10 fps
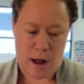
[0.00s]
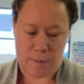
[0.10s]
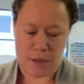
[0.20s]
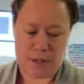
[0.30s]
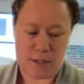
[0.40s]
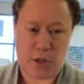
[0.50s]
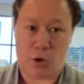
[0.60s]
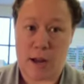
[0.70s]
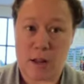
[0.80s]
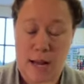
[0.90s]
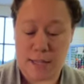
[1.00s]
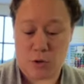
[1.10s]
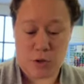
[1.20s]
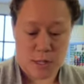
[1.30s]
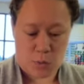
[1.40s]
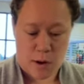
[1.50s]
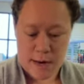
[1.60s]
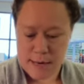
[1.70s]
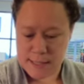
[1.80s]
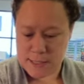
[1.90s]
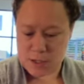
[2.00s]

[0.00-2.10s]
This is a great class. So this one is